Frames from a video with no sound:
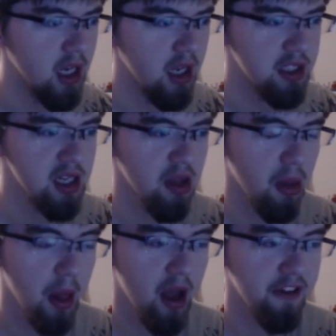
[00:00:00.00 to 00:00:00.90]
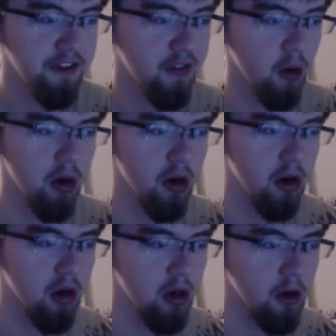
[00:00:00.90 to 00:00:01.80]
she has a lot for
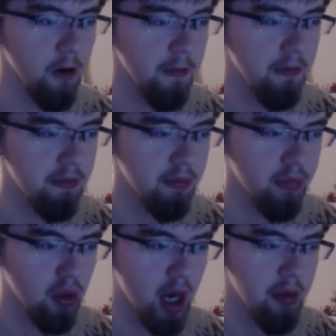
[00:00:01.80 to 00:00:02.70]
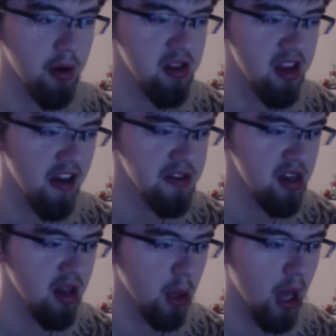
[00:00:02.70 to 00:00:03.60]
her parameter stuff. She
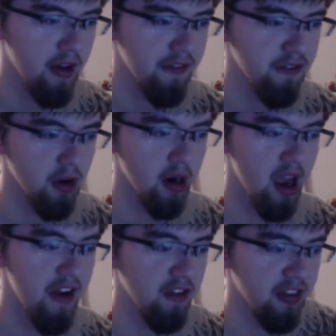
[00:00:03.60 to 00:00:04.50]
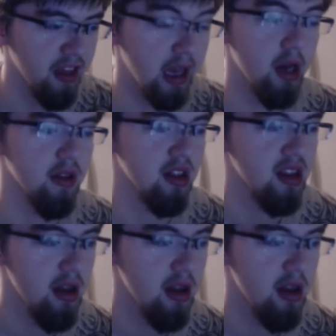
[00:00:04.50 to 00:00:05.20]
has a lot for everything else.